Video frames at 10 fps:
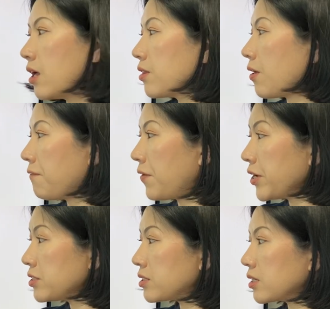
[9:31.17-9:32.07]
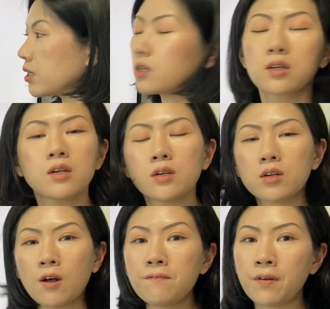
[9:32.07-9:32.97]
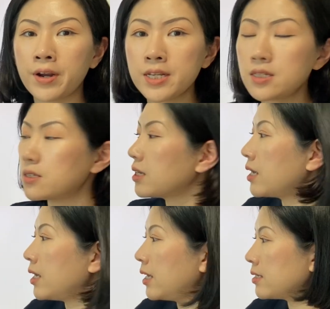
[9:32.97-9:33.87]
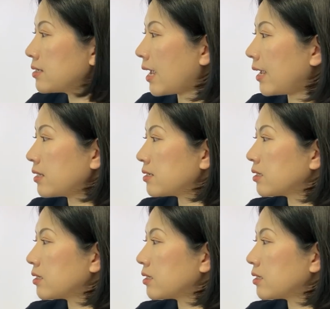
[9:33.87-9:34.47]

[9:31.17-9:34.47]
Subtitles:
The first conference is that